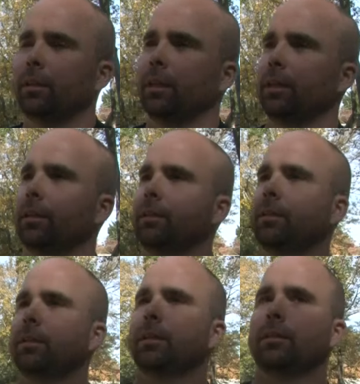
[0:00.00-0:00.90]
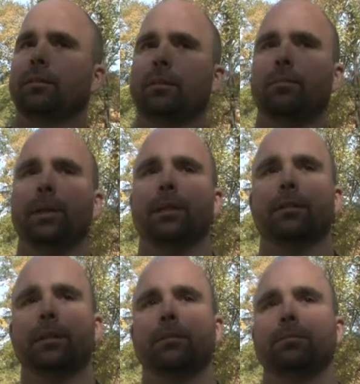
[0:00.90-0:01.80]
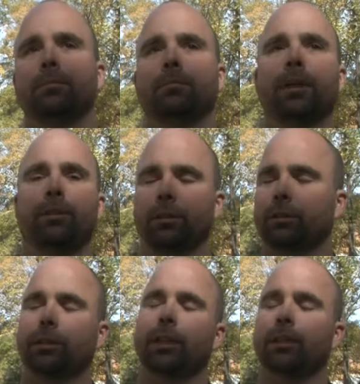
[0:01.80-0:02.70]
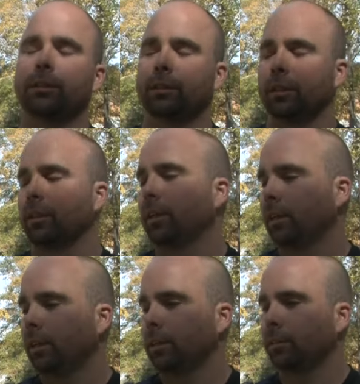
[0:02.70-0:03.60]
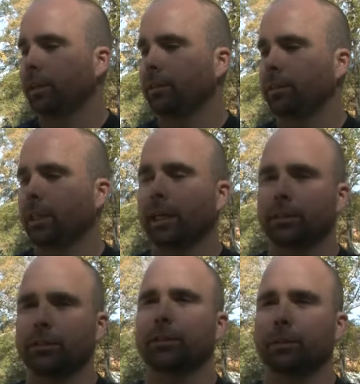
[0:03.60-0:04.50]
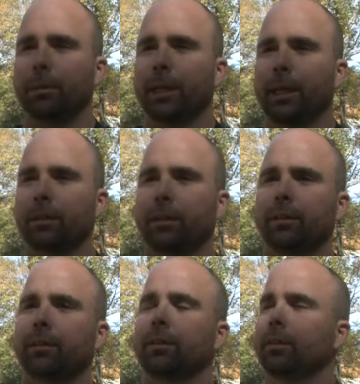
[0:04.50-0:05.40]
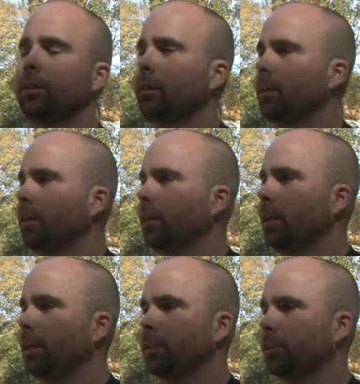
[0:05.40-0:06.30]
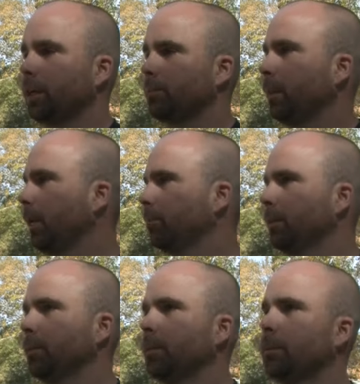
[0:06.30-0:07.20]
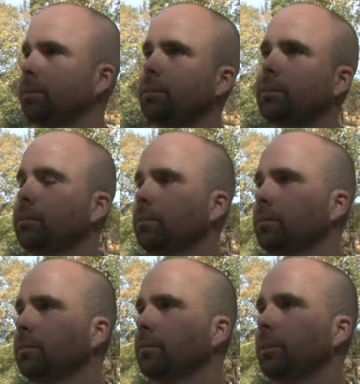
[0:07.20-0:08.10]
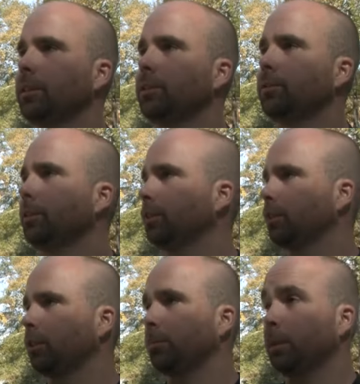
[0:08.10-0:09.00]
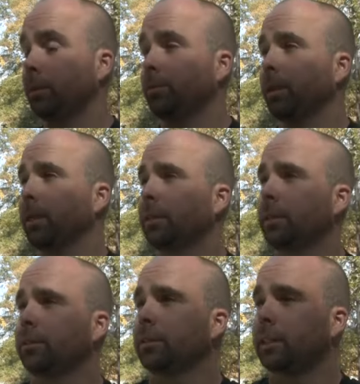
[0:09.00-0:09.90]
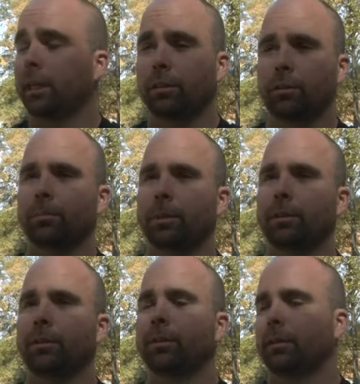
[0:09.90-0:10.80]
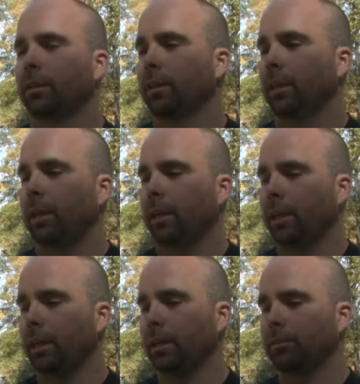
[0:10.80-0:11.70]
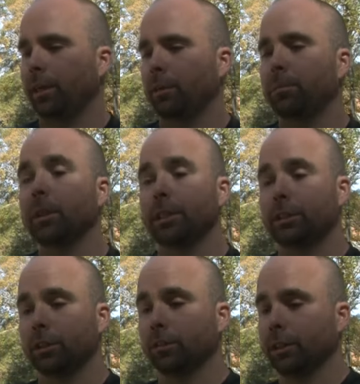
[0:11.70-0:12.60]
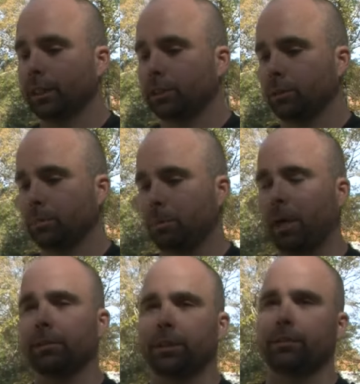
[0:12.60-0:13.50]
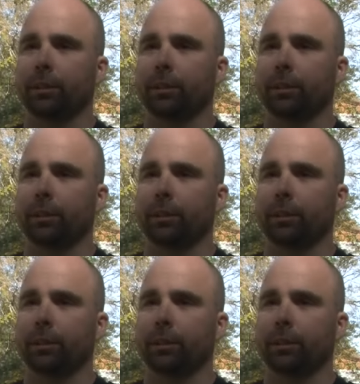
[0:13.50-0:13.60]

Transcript: and uh, immediately my thoughts changed. Okay, the guy could still be out here. He tracked behind buildings into this community behind here, this townhome community and found a bloody shirt next to a privacy